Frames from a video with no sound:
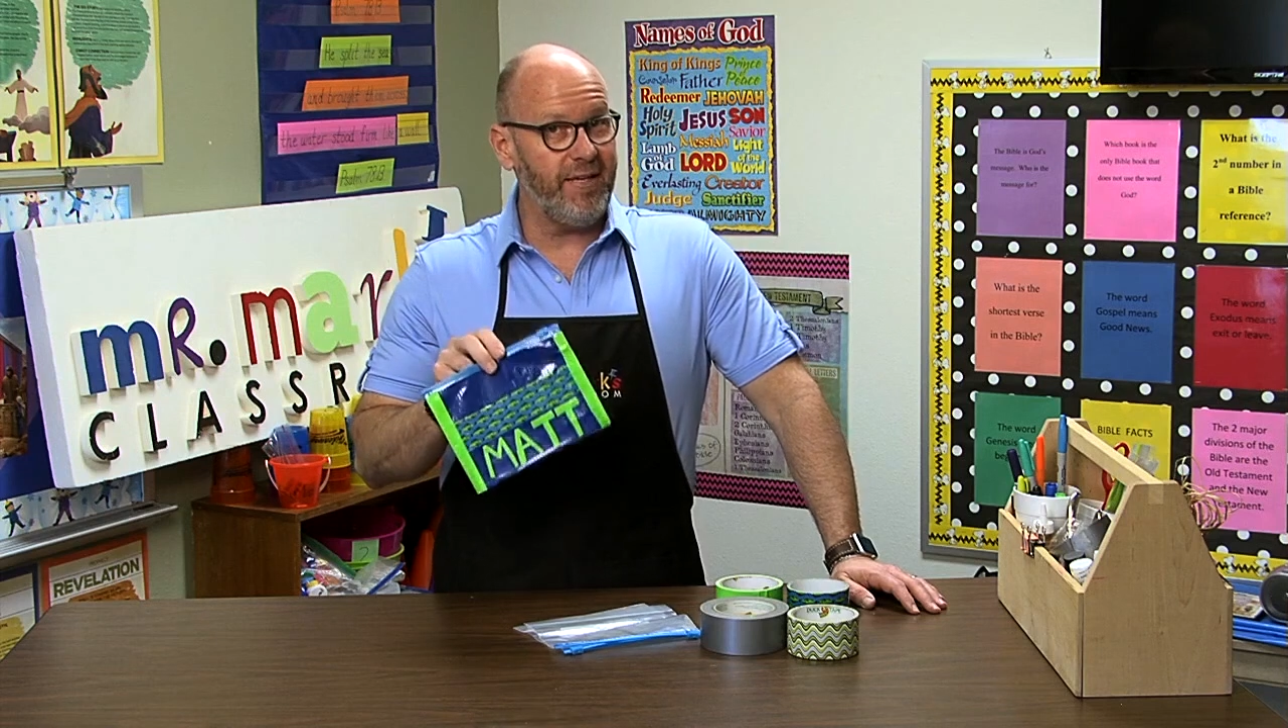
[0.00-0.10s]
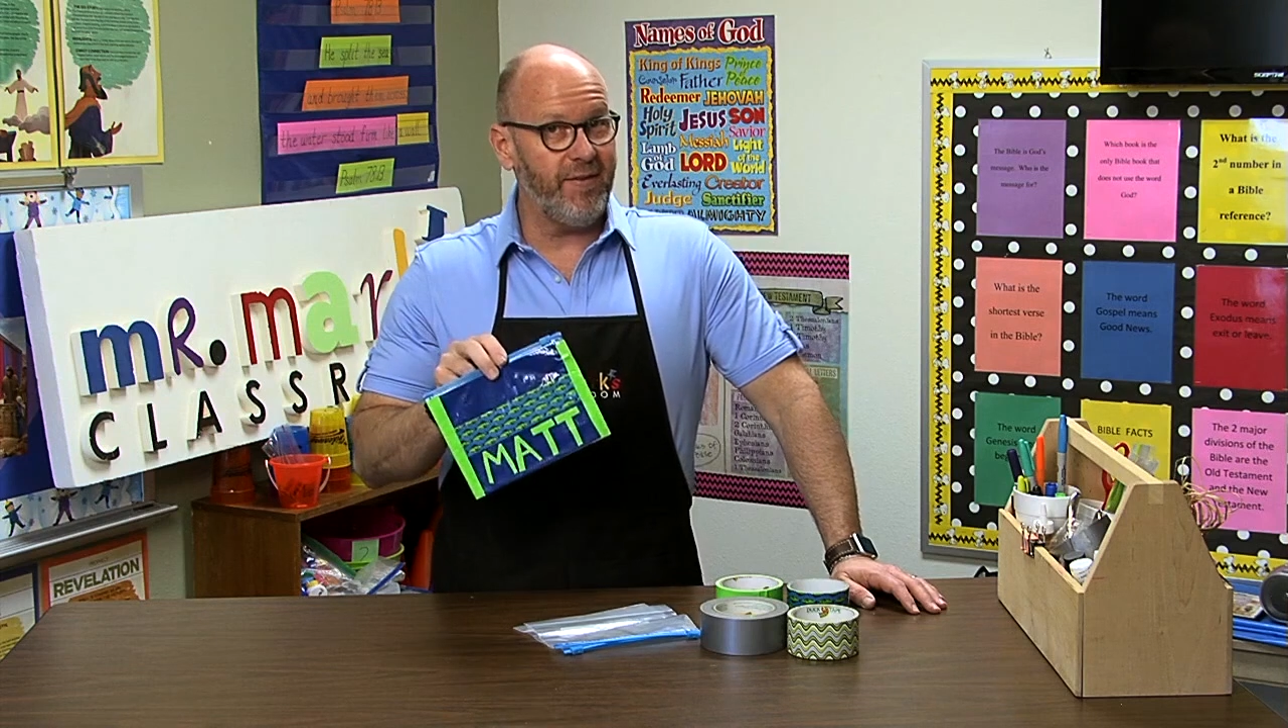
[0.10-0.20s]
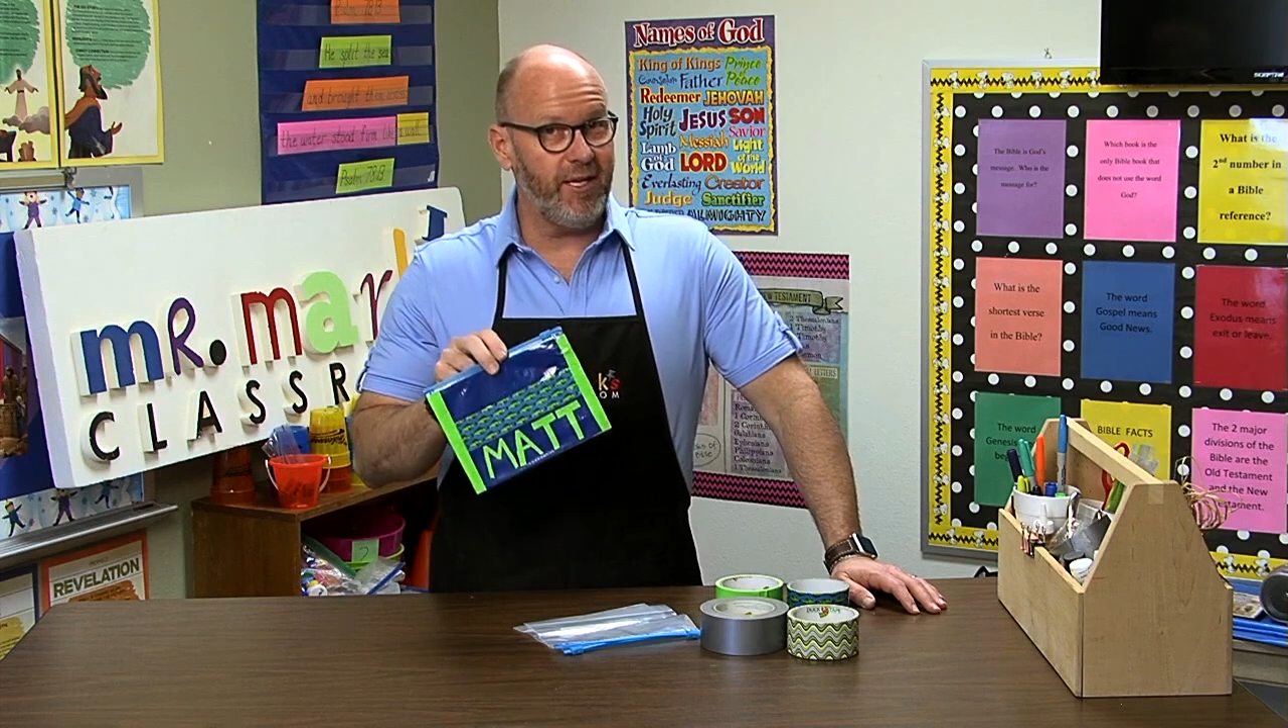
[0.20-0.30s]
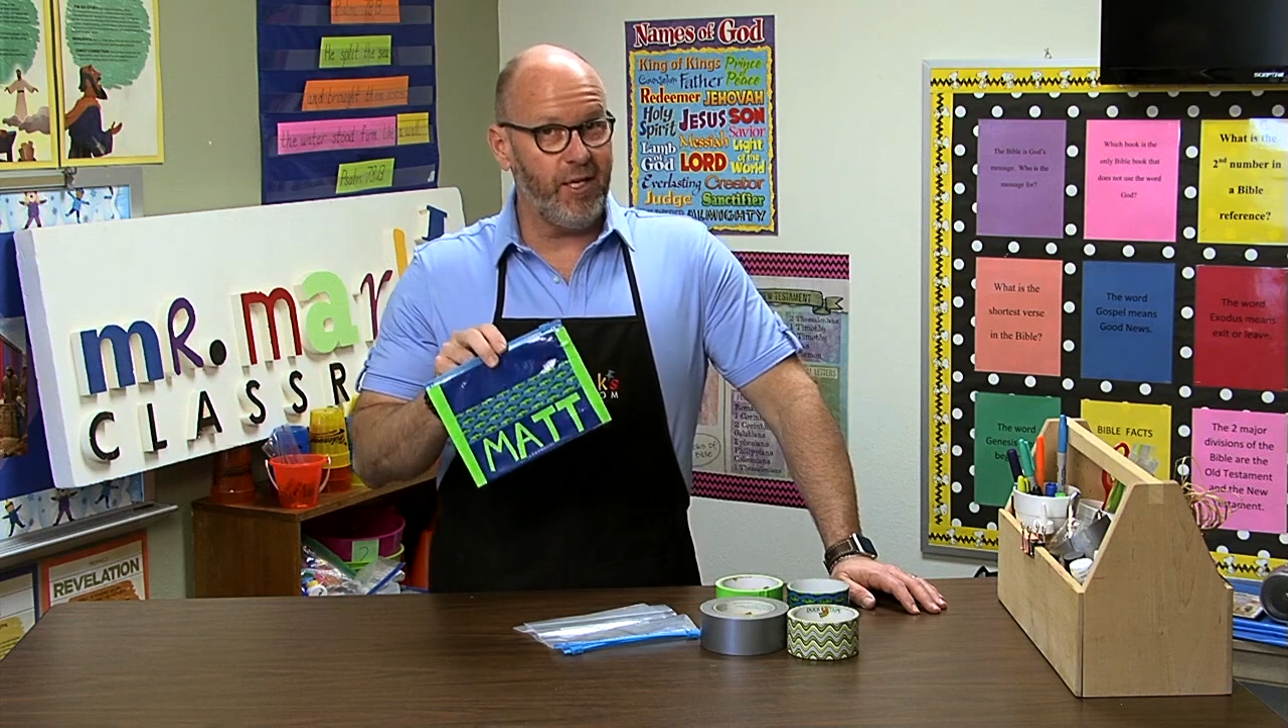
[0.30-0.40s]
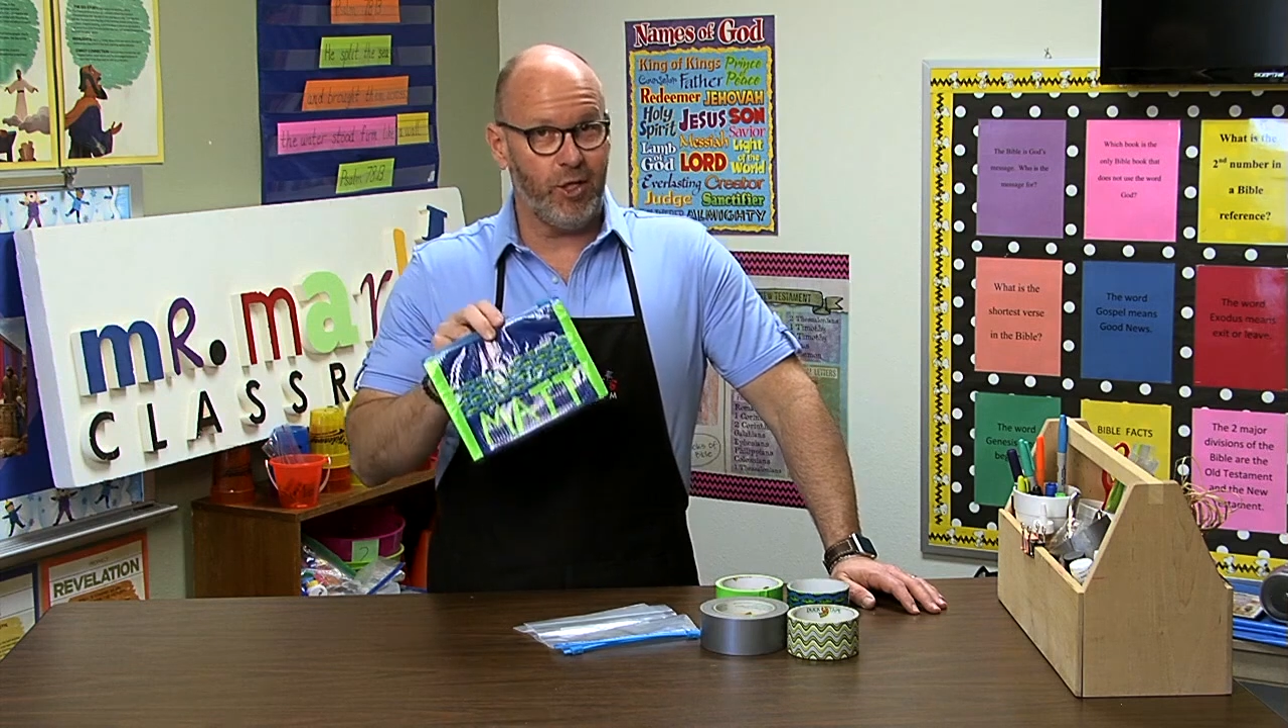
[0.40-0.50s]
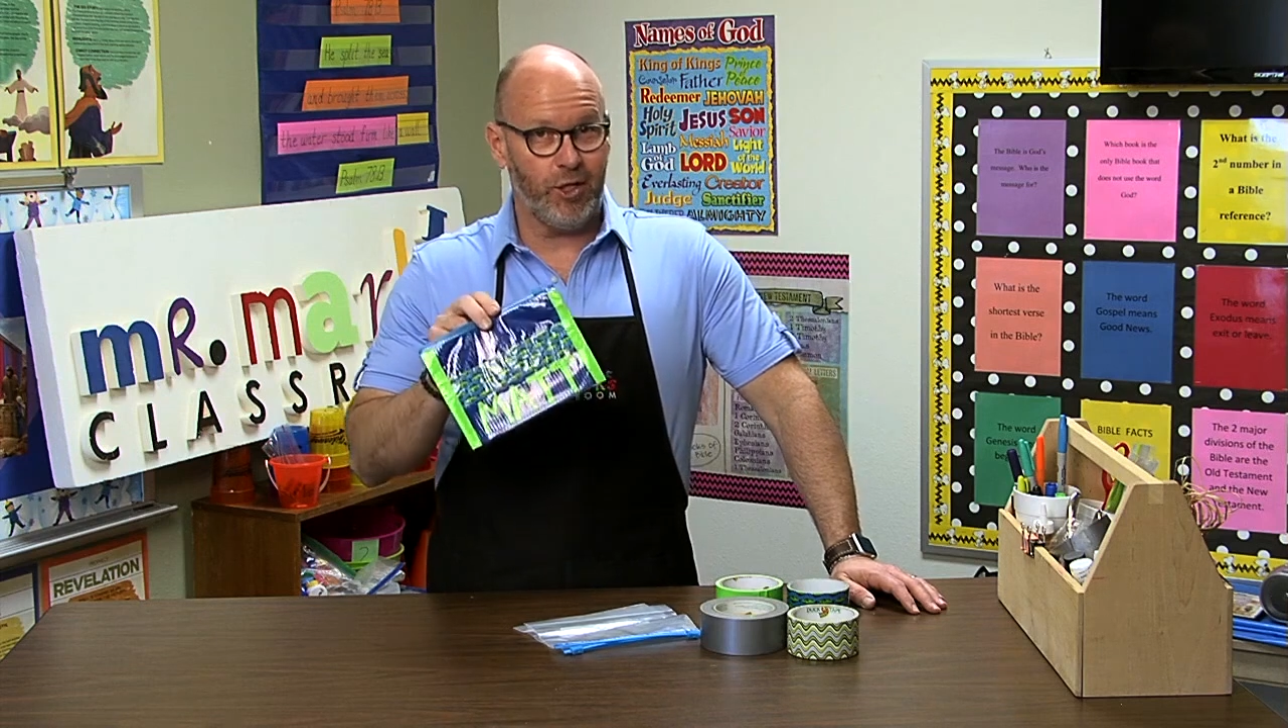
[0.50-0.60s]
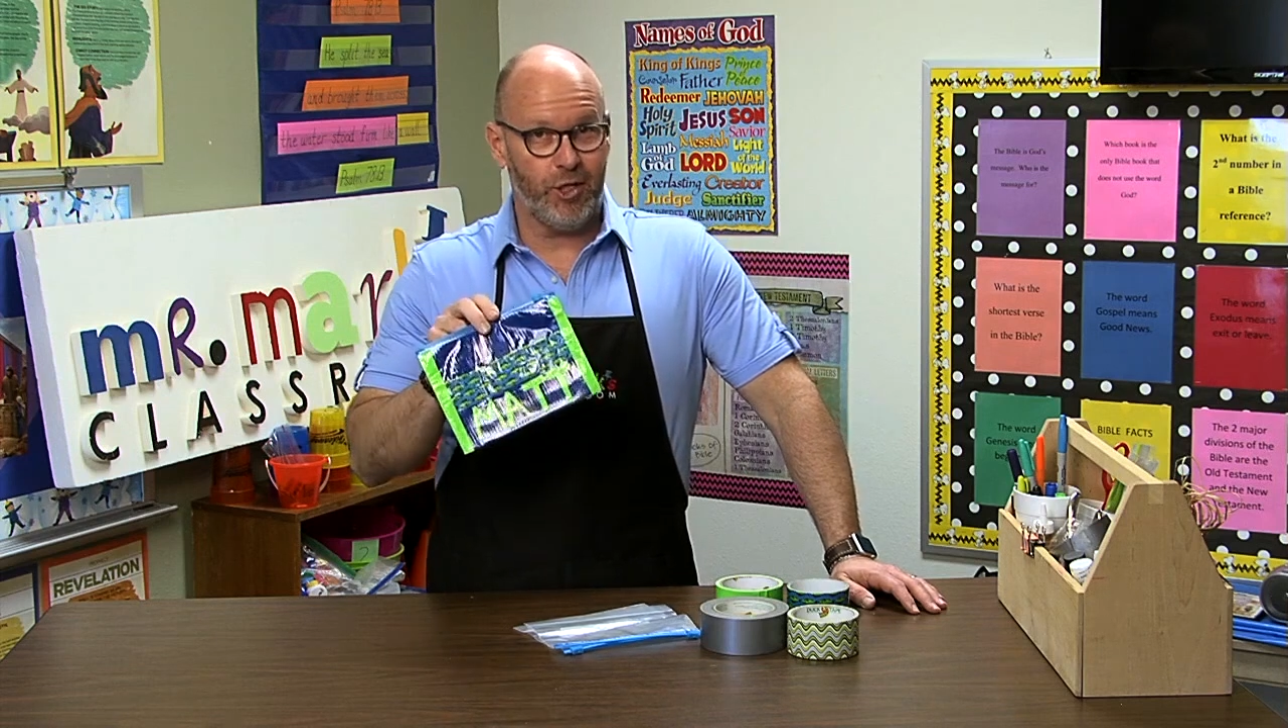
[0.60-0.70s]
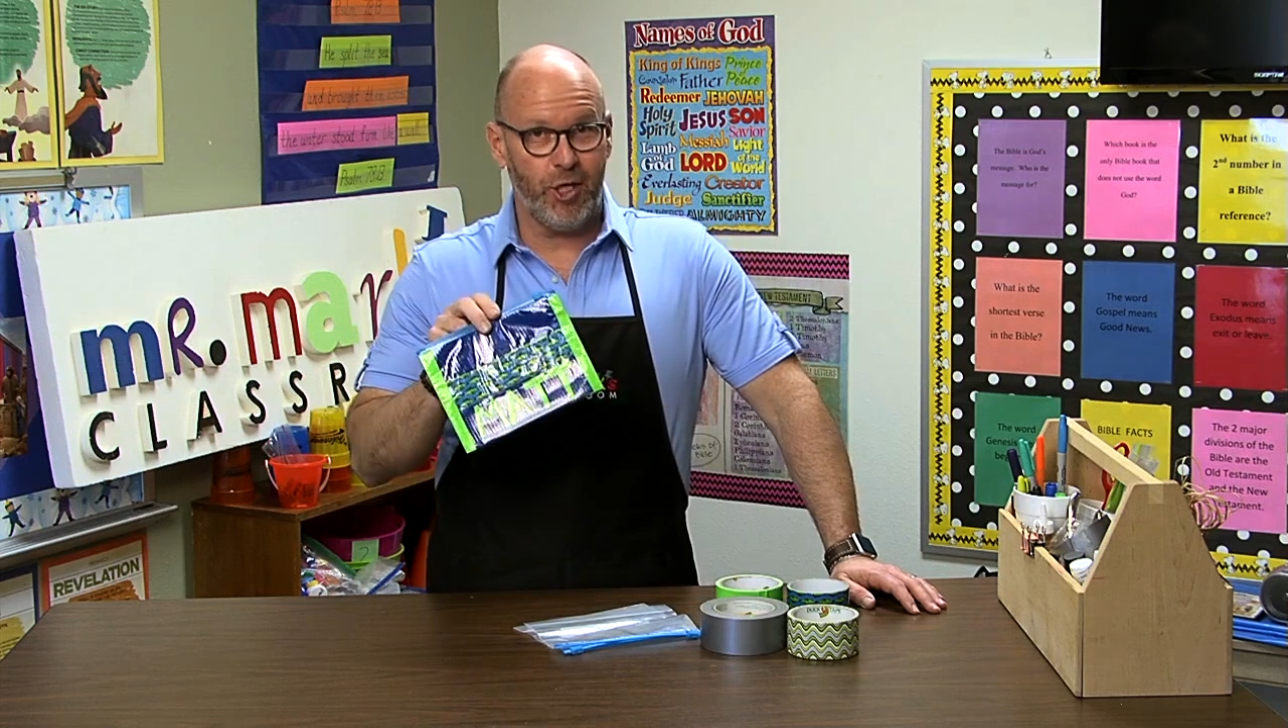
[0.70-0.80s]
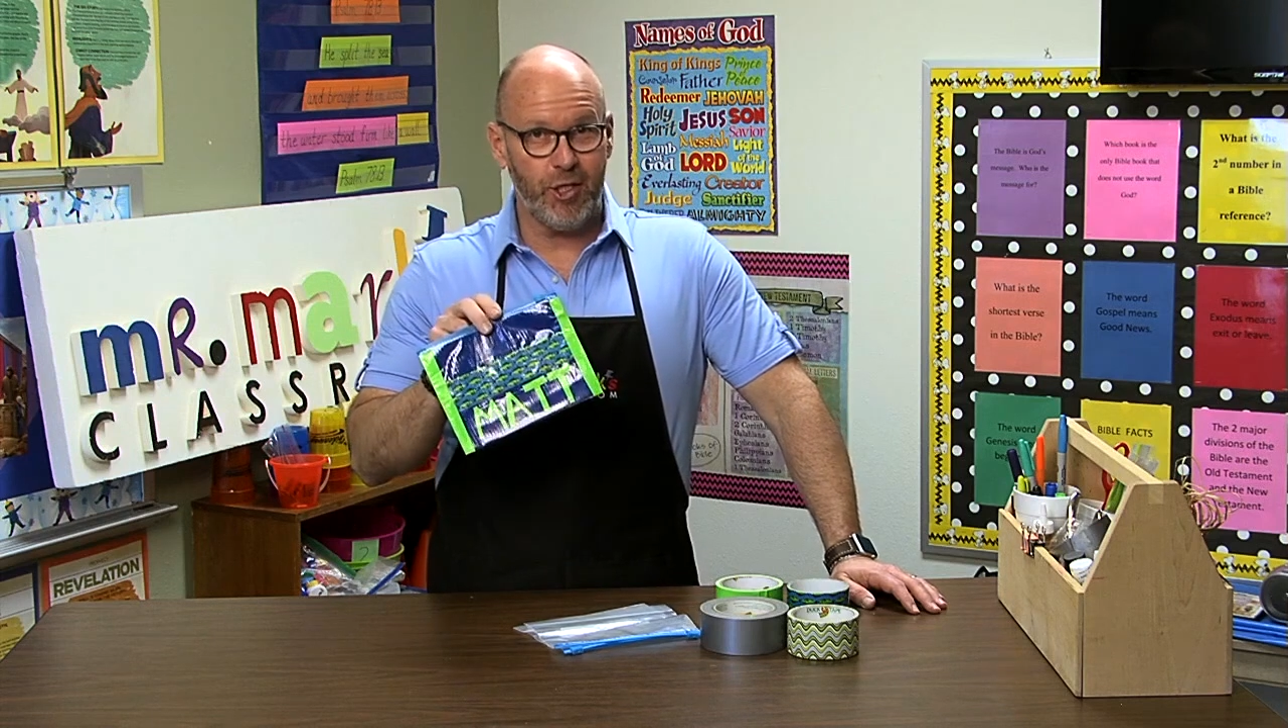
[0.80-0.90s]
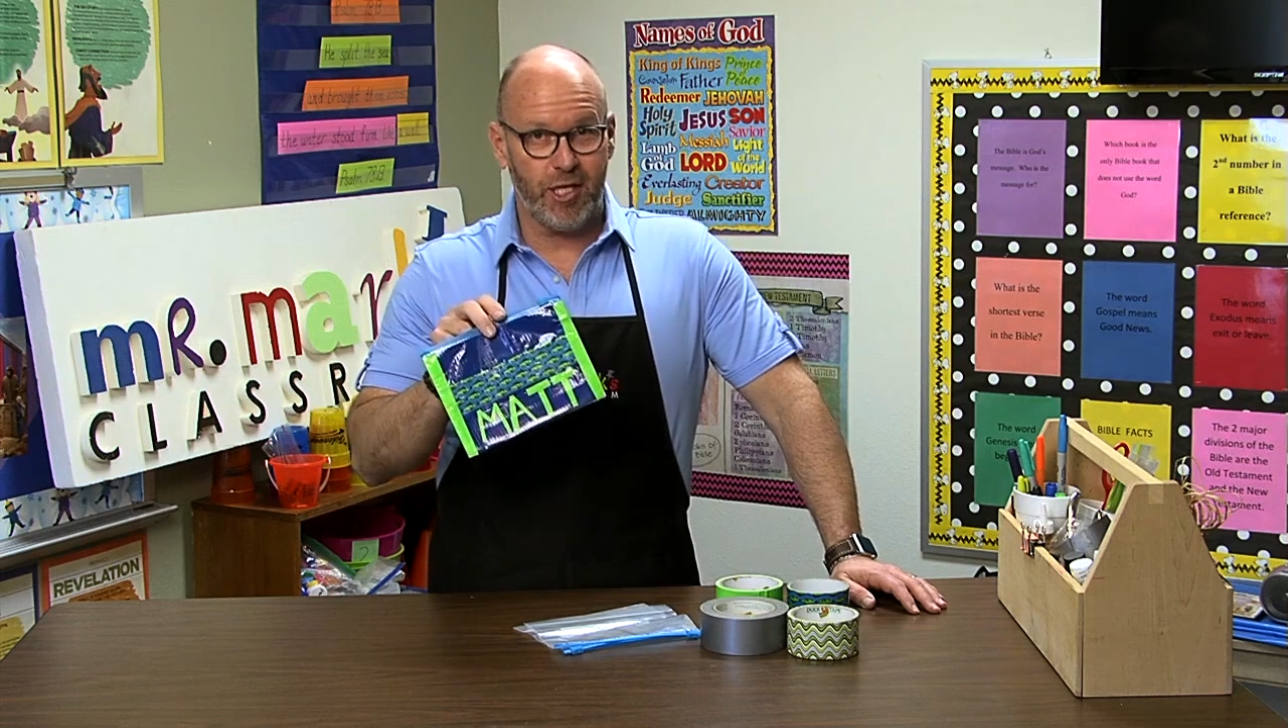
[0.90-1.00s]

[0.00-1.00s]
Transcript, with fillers: even in your church